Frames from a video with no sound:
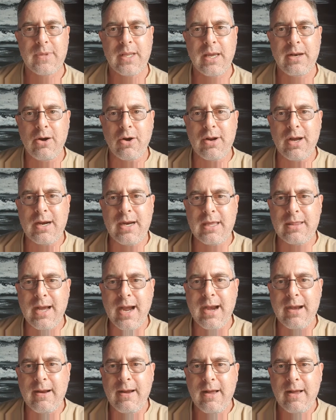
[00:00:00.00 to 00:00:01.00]
And not only
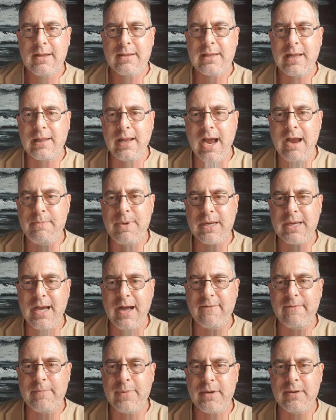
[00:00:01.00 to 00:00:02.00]
that, the Labor
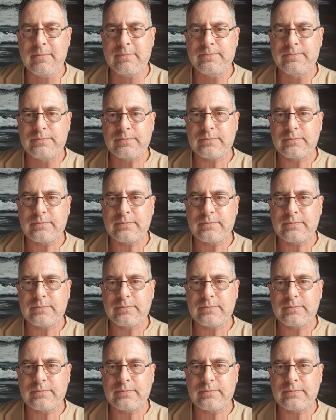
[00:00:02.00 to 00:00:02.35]
government